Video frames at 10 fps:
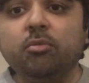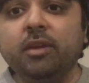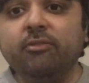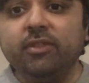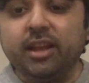
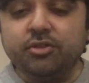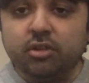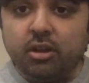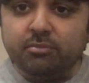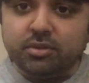by Flash
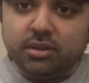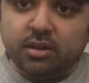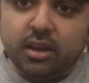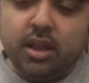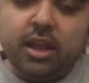
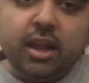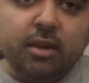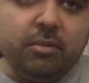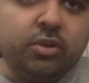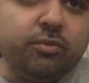Thompson
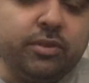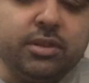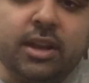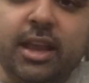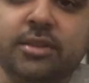and much of his
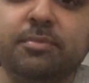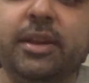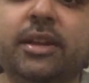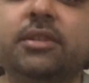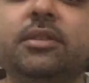
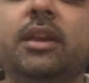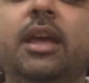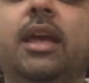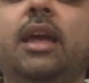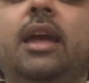classmates,
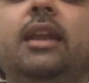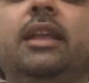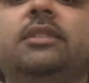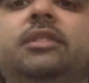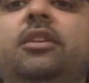and
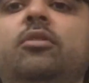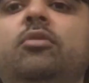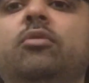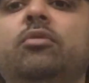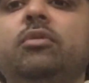next thing you
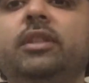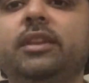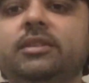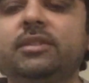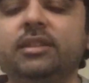know,
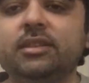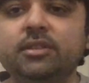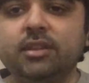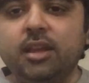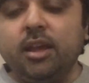there is
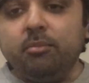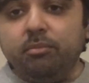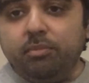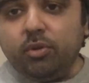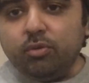this
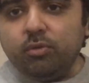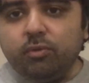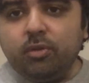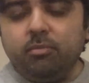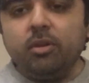
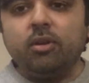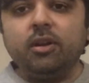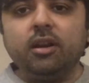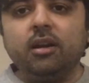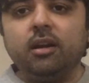beautiful
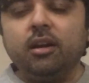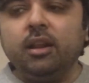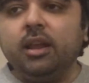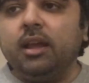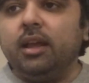blonde
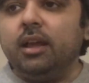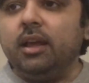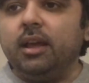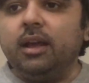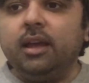girl
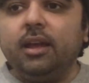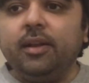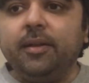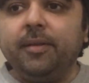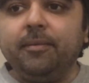
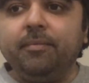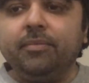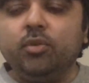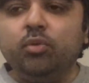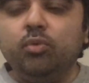
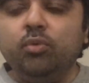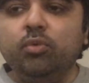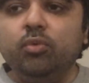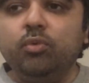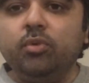
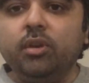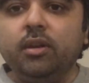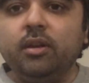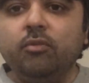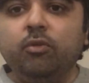who
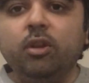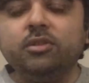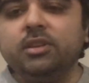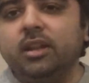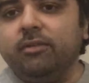
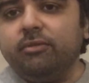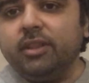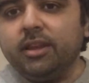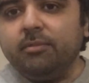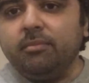falls in love
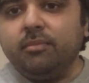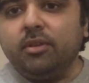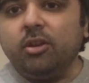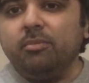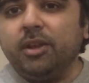with him,
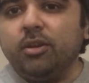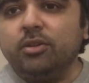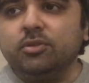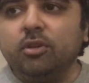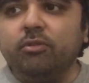not
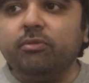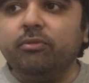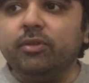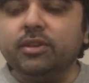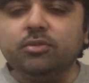because of
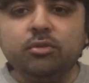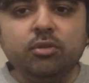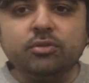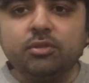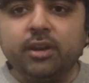his
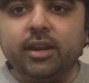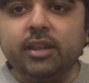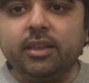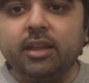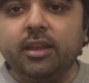looks or
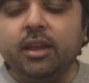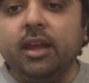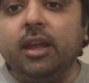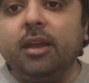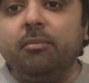anything,
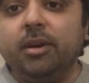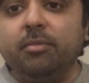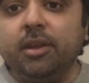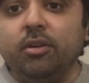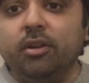but
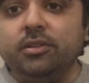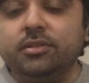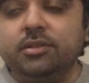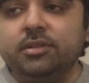because